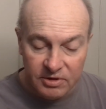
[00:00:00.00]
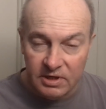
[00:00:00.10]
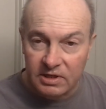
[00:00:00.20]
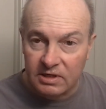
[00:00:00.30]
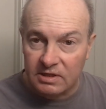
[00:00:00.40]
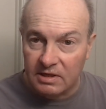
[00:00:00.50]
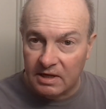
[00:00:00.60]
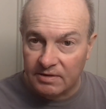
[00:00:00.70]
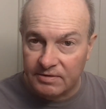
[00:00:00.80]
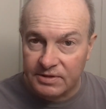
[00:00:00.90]
try to get a
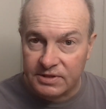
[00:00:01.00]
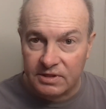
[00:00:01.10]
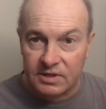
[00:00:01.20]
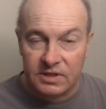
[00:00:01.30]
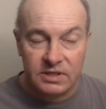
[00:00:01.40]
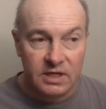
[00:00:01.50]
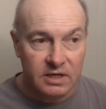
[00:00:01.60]
lather started.